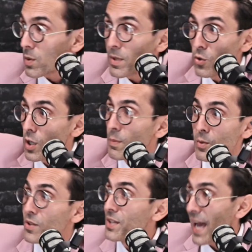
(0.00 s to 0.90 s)
with me. You could be
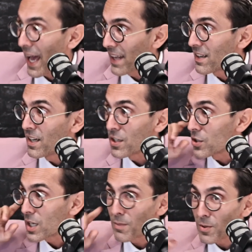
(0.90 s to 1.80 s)
with your dad.
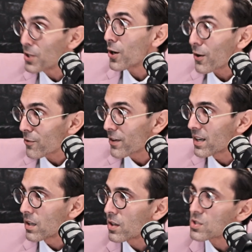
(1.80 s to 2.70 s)
You could be with your
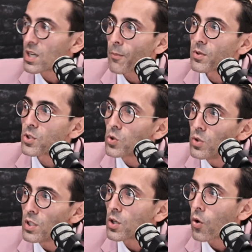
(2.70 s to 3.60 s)
girlfriend. There's an
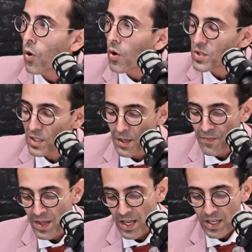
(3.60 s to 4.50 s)
opportunity cost.
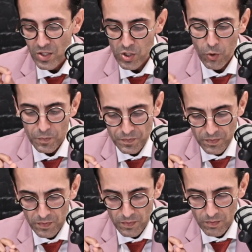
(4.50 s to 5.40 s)
So
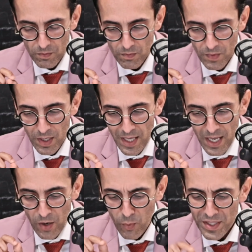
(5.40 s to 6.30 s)

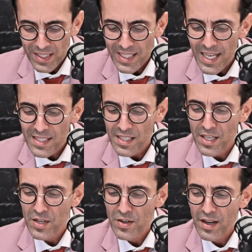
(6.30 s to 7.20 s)
what he says
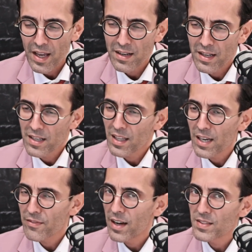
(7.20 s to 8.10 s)
here, and in
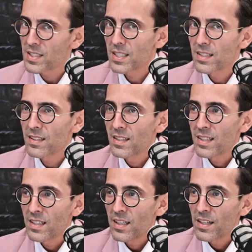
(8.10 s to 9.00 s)
life I've seen,
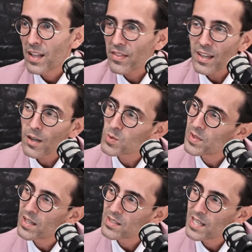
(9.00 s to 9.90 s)
nothing comes
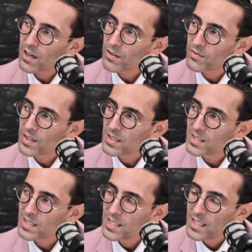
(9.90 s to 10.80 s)
without
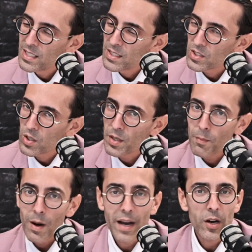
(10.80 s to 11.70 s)
sacrifice. So in
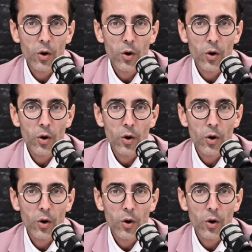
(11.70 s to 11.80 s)
my